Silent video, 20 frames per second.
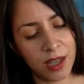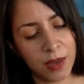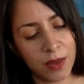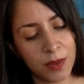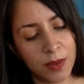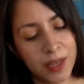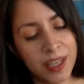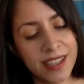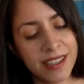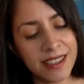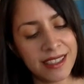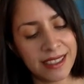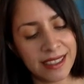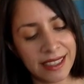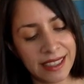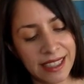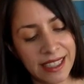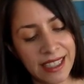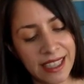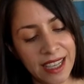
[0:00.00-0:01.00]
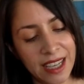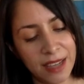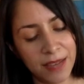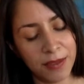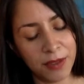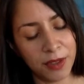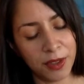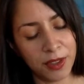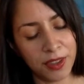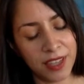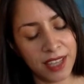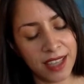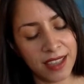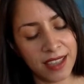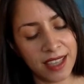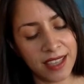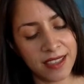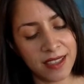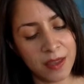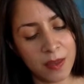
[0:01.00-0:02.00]
Recently, I've learned that
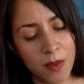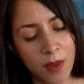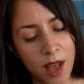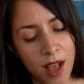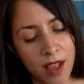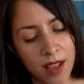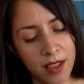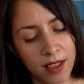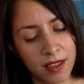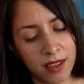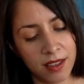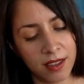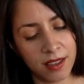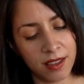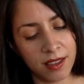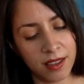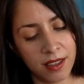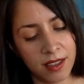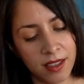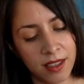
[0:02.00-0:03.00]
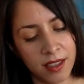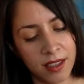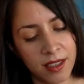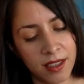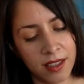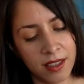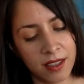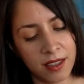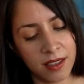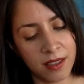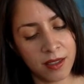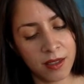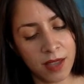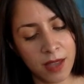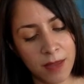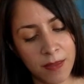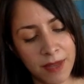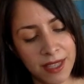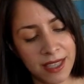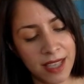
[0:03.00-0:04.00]
lesson well. So
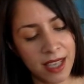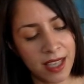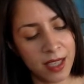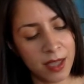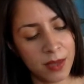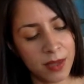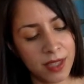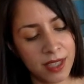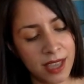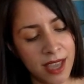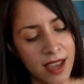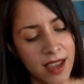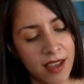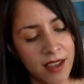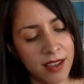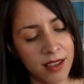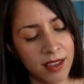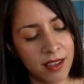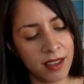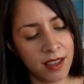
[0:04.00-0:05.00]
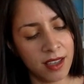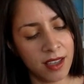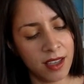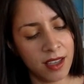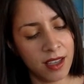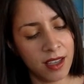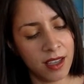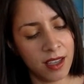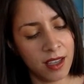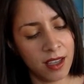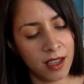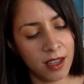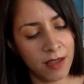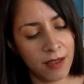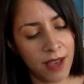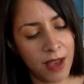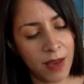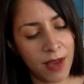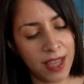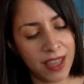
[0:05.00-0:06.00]
let me tell you a tale of
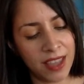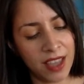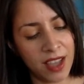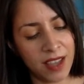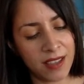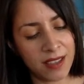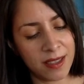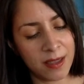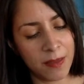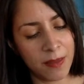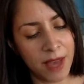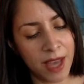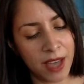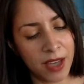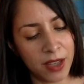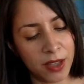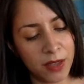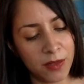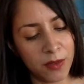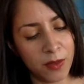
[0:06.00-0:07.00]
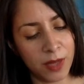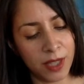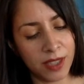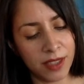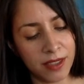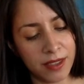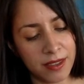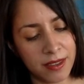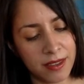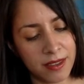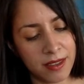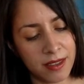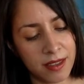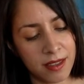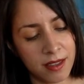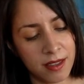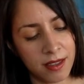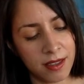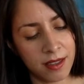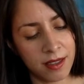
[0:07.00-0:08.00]
how I lost a battle of wills.
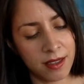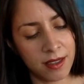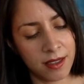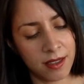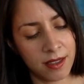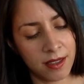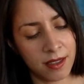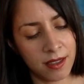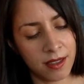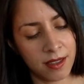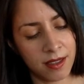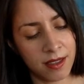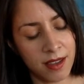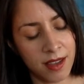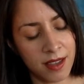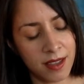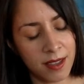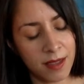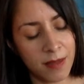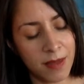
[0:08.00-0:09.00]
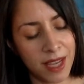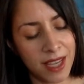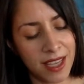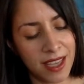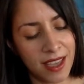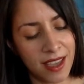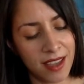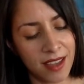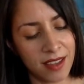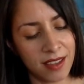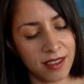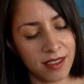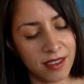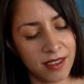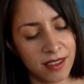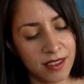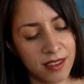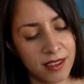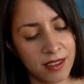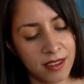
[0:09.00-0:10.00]
Not to my king,
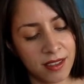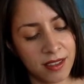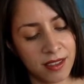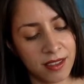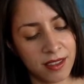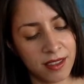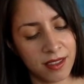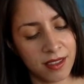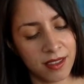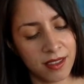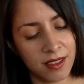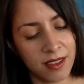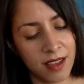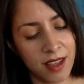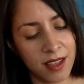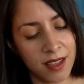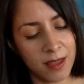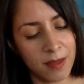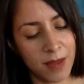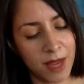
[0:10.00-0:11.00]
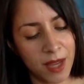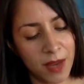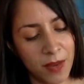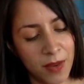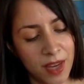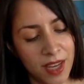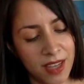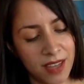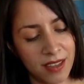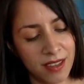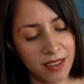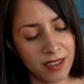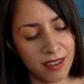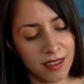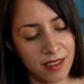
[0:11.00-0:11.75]
not to my queen.